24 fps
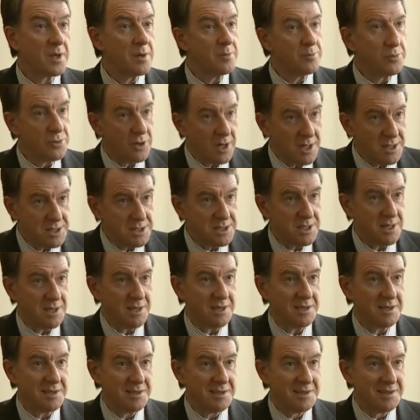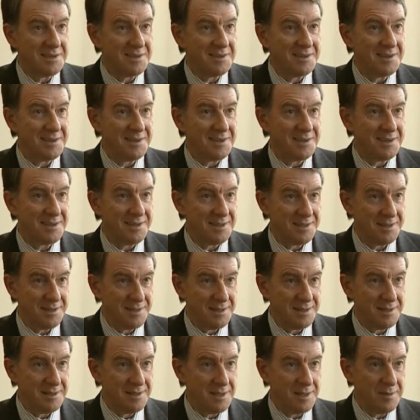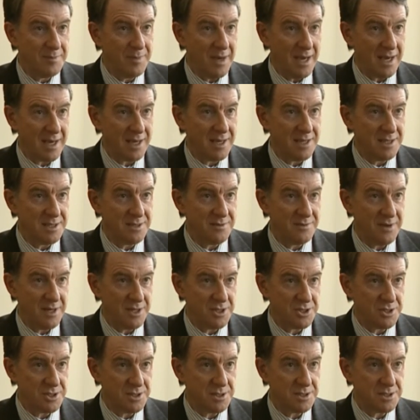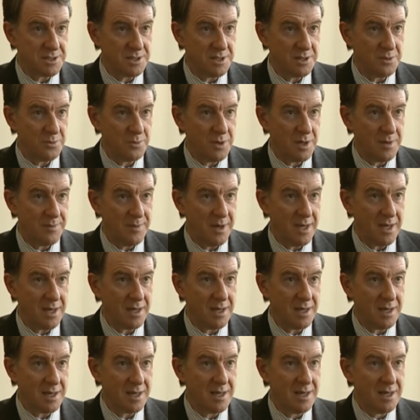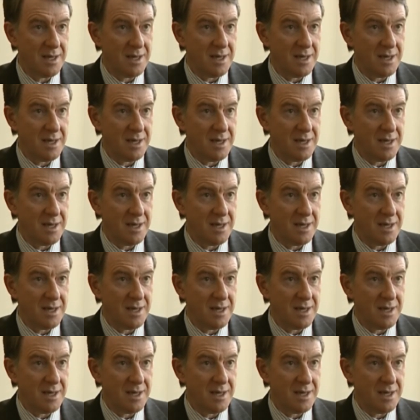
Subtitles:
pricing the bank interventions that we're making,